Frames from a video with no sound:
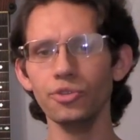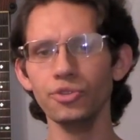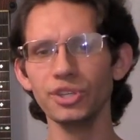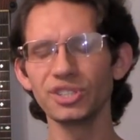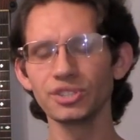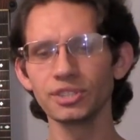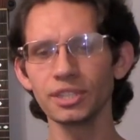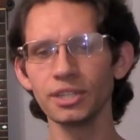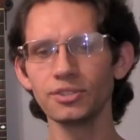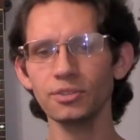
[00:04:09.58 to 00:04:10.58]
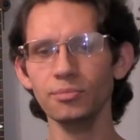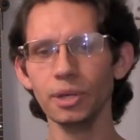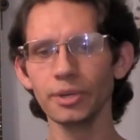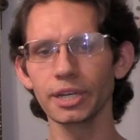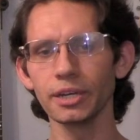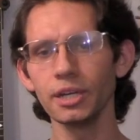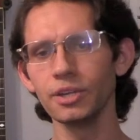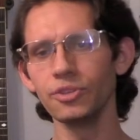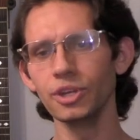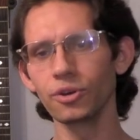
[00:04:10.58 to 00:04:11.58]
This is intended to mimic
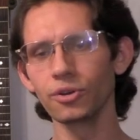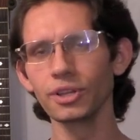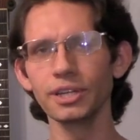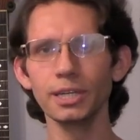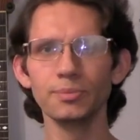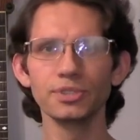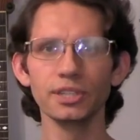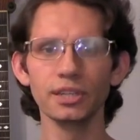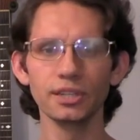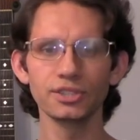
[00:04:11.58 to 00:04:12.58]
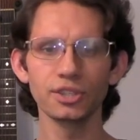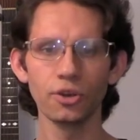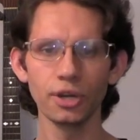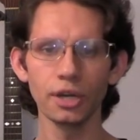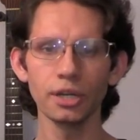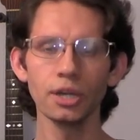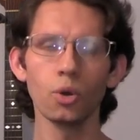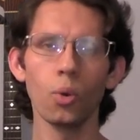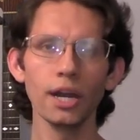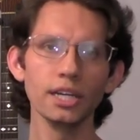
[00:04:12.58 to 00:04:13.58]
the early Gibson Lissona
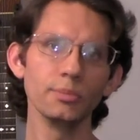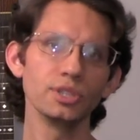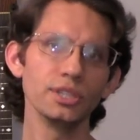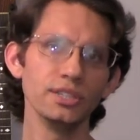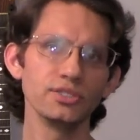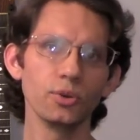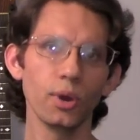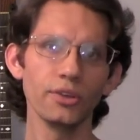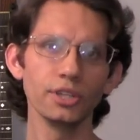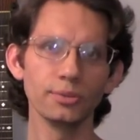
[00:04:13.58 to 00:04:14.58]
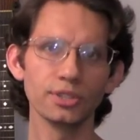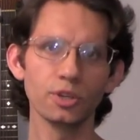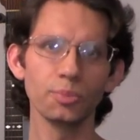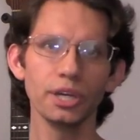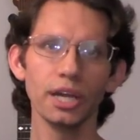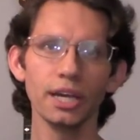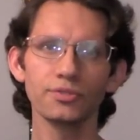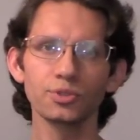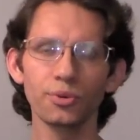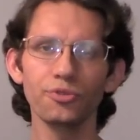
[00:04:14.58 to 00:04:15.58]
winding machines that wound the original
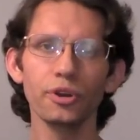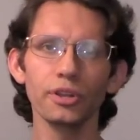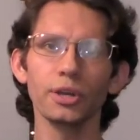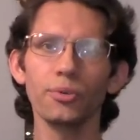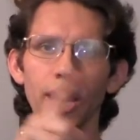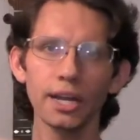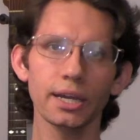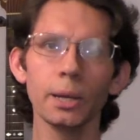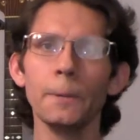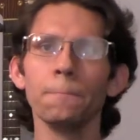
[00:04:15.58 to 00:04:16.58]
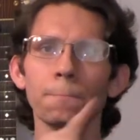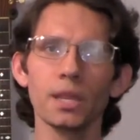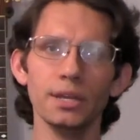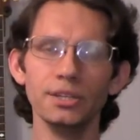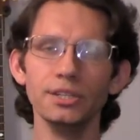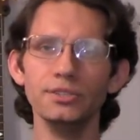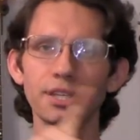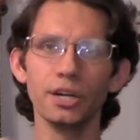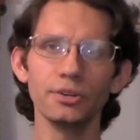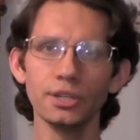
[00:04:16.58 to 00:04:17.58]
PAFs, were fairly erratic and did
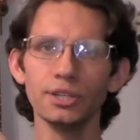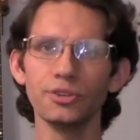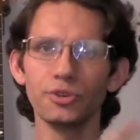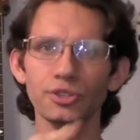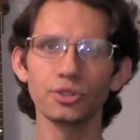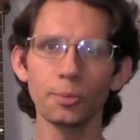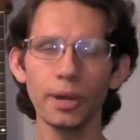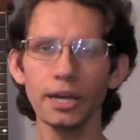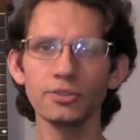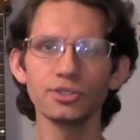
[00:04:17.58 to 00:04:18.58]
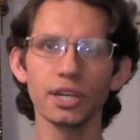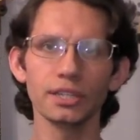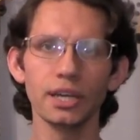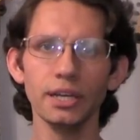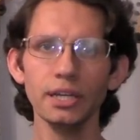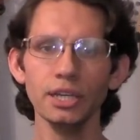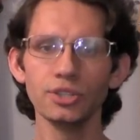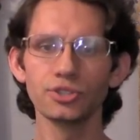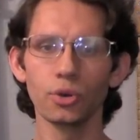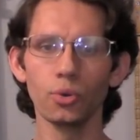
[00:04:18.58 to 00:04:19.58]
different sort of patterns like that.
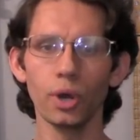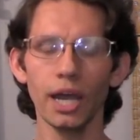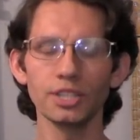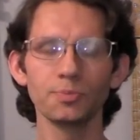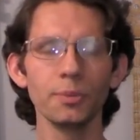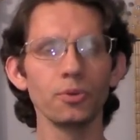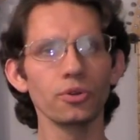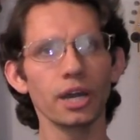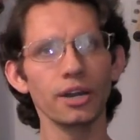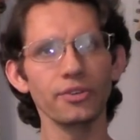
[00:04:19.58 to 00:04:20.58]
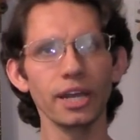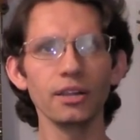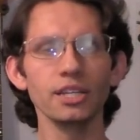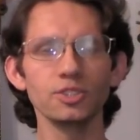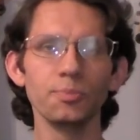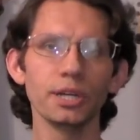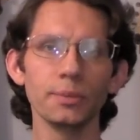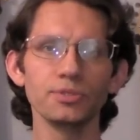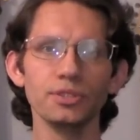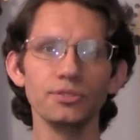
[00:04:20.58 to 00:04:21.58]
So as people kind of analyze the
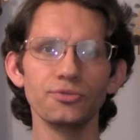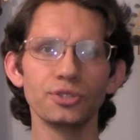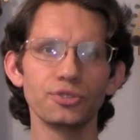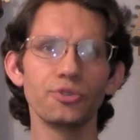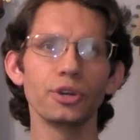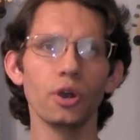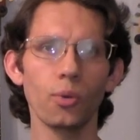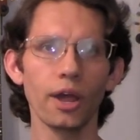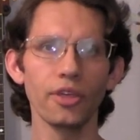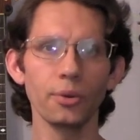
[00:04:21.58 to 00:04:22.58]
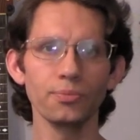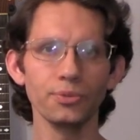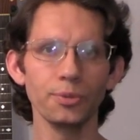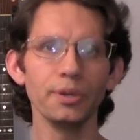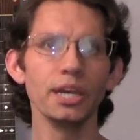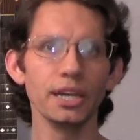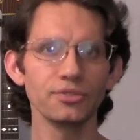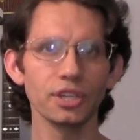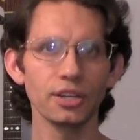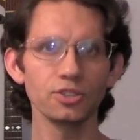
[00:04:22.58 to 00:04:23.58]
pickups and figure out why the PAF
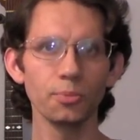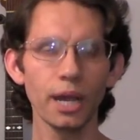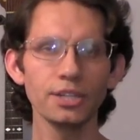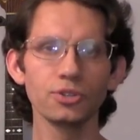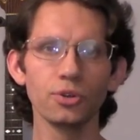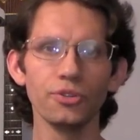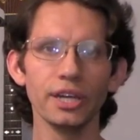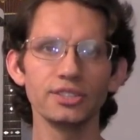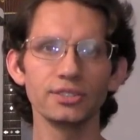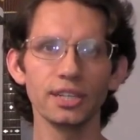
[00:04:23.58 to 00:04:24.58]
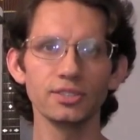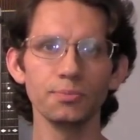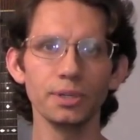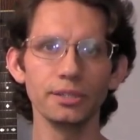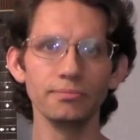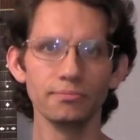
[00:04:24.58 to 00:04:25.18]
sounded so magical, that's a big